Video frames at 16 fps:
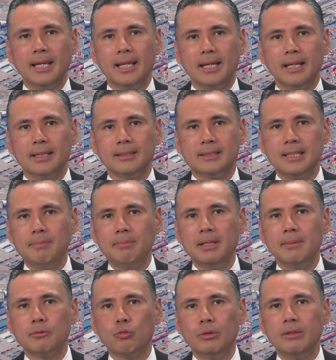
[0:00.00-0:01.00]
And
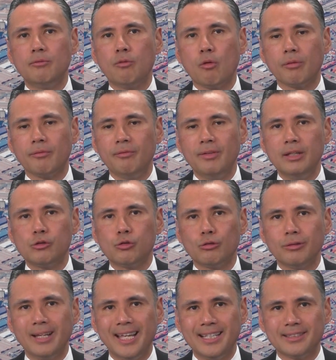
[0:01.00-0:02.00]
TPM24
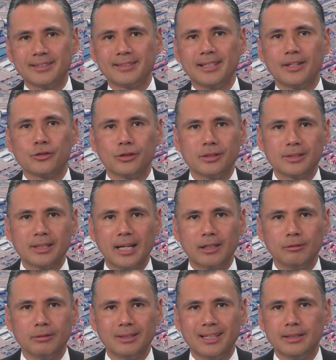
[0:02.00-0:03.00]
featured a session
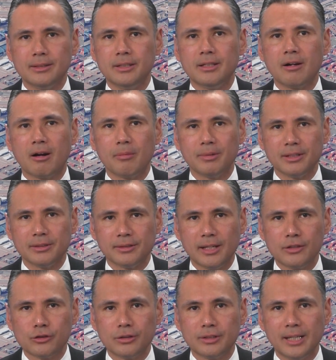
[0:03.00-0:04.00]
titled
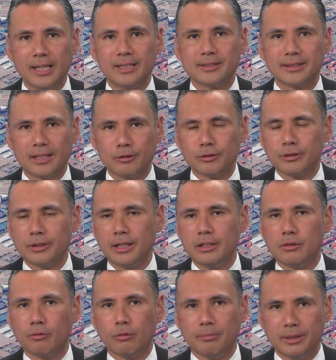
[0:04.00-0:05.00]
Decarbonization Takes Center
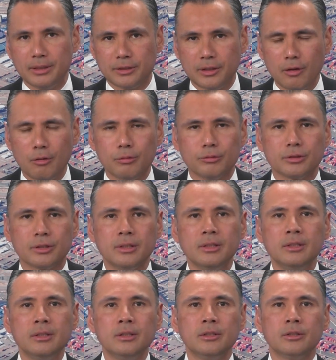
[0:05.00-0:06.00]
Stage for BCOs.
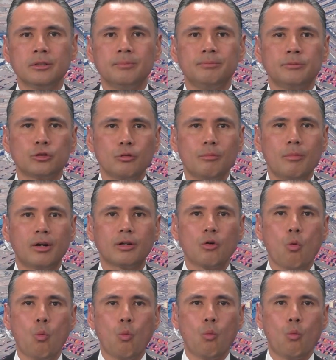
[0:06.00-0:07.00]
So Mark,
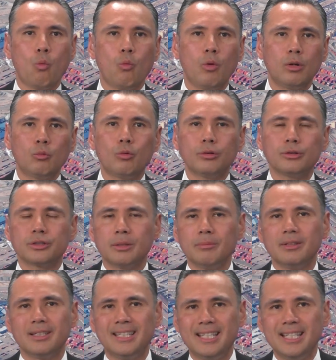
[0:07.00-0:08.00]
what were
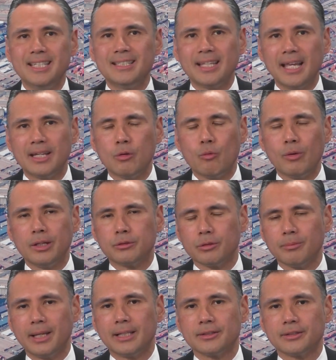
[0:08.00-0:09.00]
some of the key takeaways
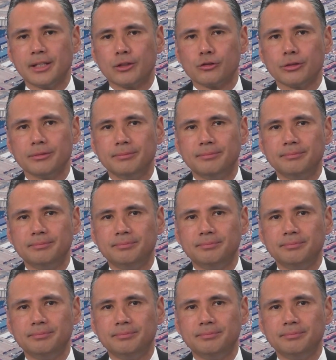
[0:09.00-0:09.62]
from that session?